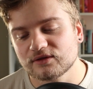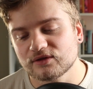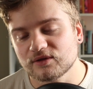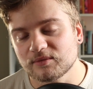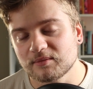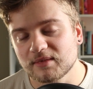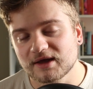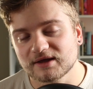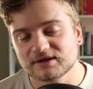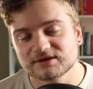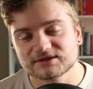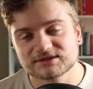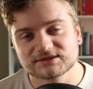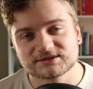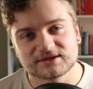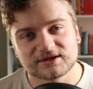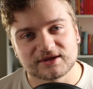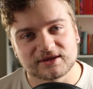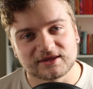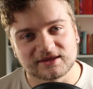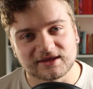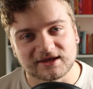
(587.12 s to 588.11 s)
the
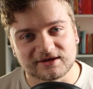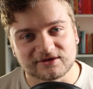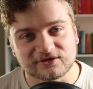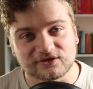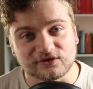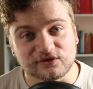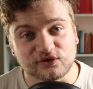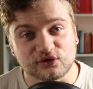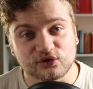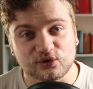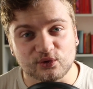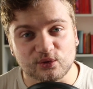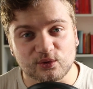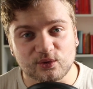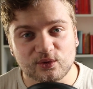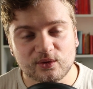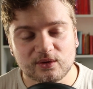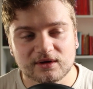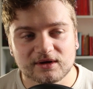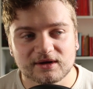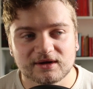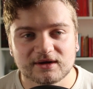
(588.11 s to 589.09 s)
best thing to
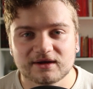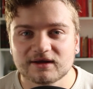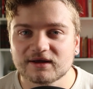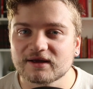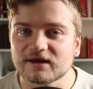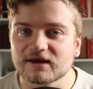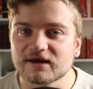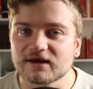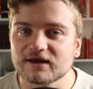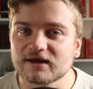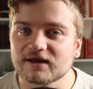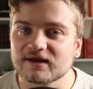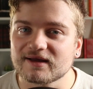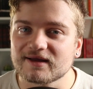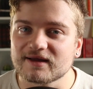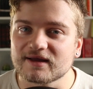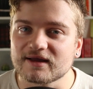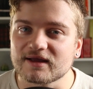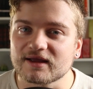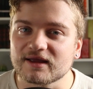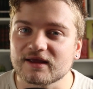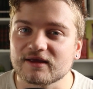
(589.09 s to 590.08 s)
do
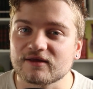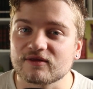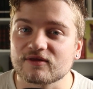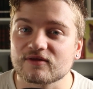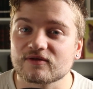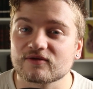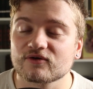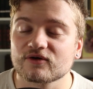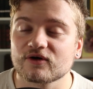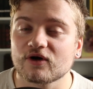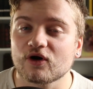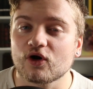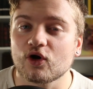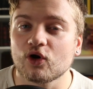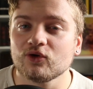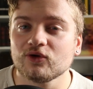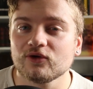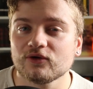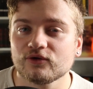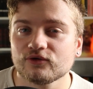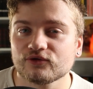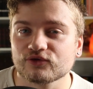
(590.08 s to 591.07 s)
is to
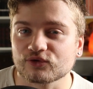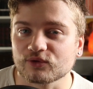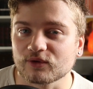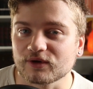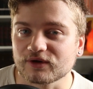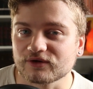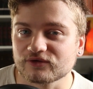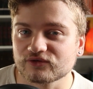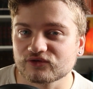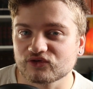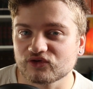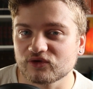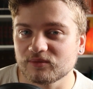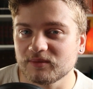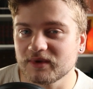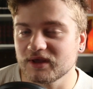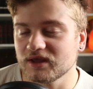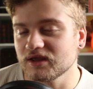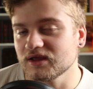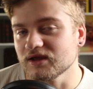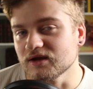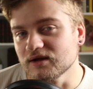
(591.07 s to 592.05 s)
alter it to
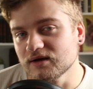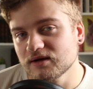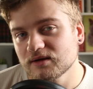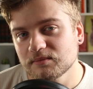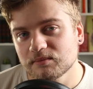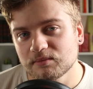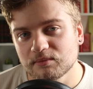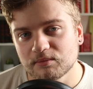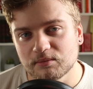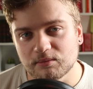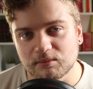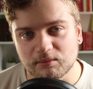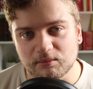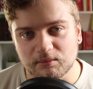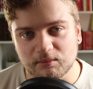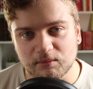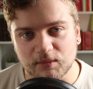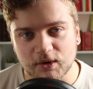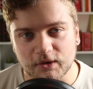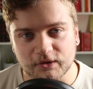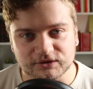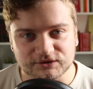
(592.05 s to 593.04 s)
be
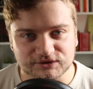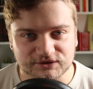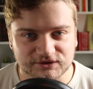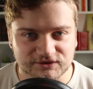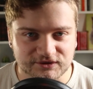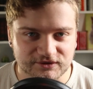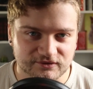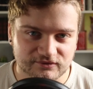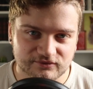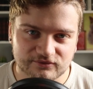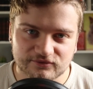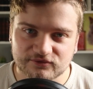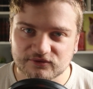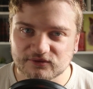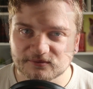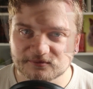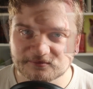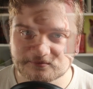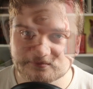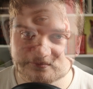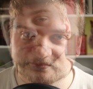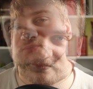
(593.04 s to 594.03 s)
positive.
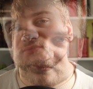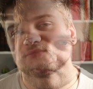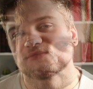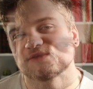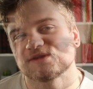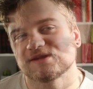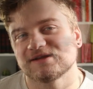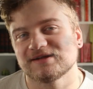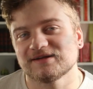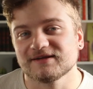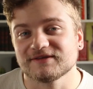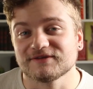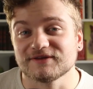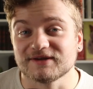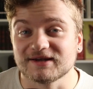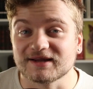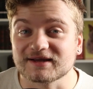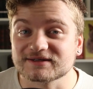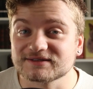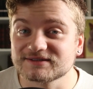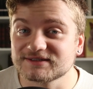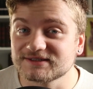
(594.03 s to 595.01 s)
The
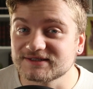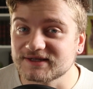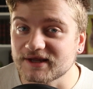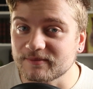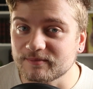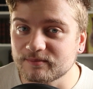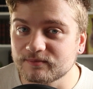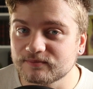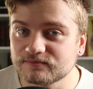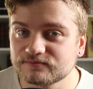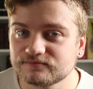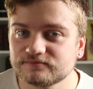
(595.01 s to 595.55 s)
next step